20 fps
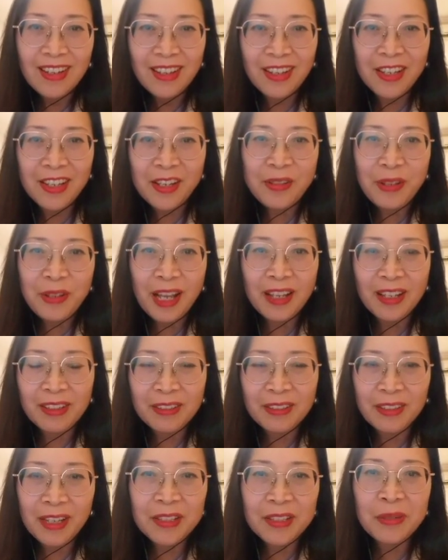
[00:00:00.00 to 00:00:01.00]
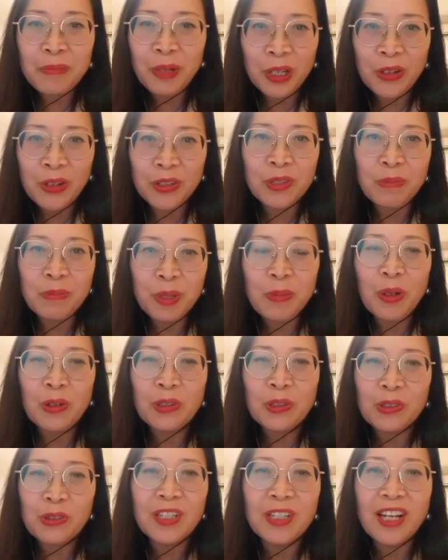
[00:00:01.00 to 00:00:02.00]
Yeah, and that's because
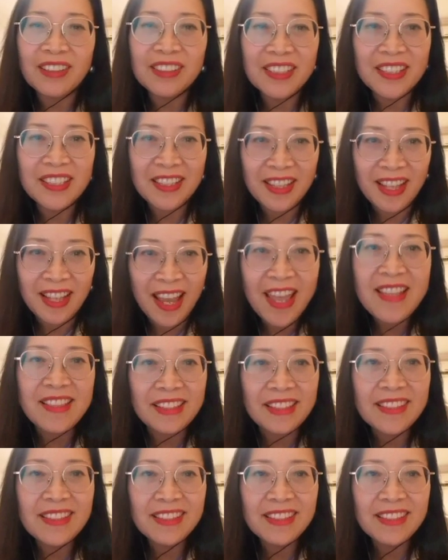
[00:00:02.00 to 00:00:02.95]
people don't understand.